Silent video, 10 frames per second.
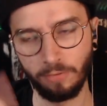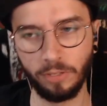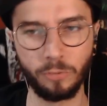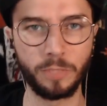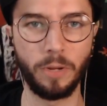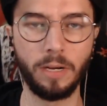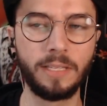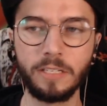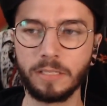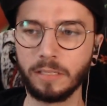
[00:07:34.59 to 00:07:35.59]
everything was
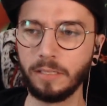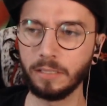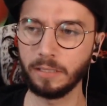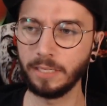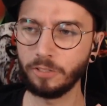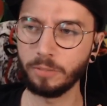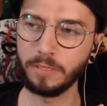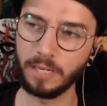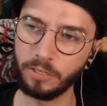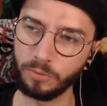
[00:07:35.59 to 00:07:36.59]
spot on. This the
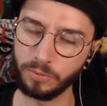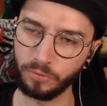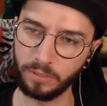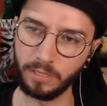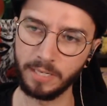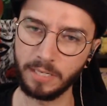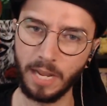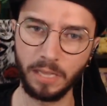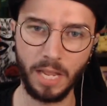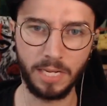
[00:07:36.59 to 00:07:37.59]
instrumentation was really
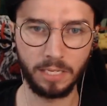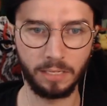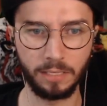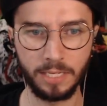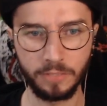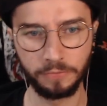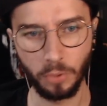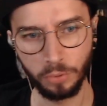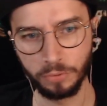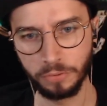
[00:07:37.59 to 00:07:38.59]
nice. I like his
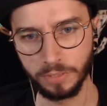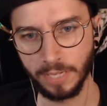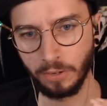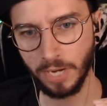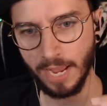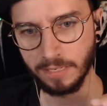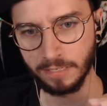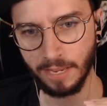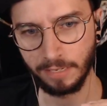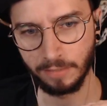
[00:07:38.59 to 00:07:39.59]
vocals, how it
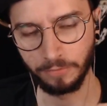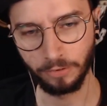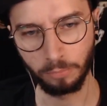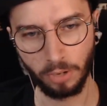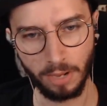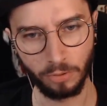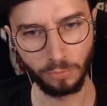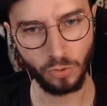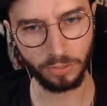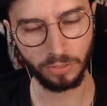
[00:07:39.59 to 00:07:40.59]
has this like
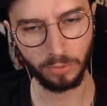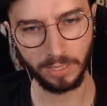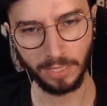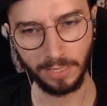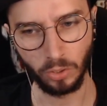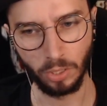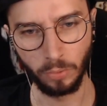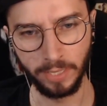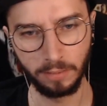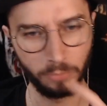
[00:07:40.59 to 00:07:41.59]
vibrato more so at like the
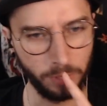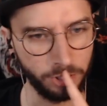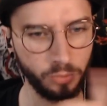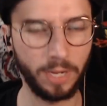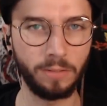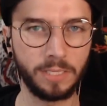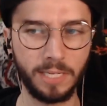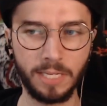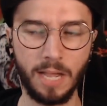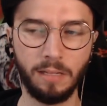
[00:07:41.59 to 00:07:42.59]
low end, which is why I
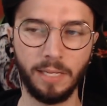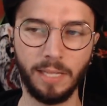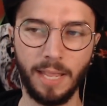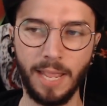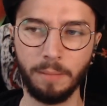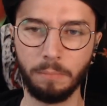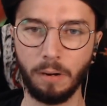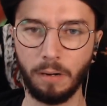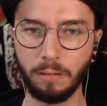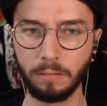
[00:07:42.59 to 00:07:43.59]
was saying kind of like
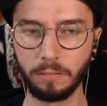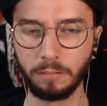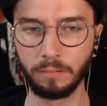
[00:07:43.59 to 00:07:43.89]
Amber,